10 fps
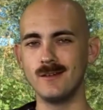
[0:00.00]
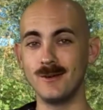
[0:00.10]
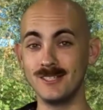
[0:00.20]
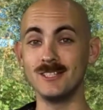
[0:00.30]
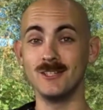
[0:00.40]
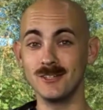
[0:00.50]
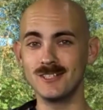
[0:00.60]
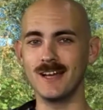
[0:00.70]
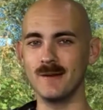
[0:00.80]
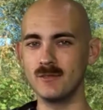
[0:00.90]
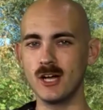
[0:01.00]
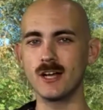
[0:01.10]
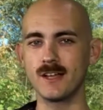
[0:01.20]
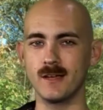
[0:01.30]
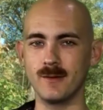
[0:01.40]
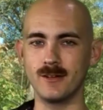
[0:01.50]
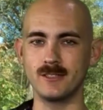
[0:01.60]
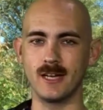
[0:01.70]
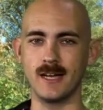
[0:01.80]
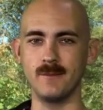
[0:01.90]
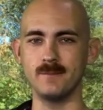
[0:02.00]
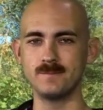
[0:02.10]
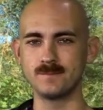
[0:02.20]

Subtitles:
wasting your time, talking about time,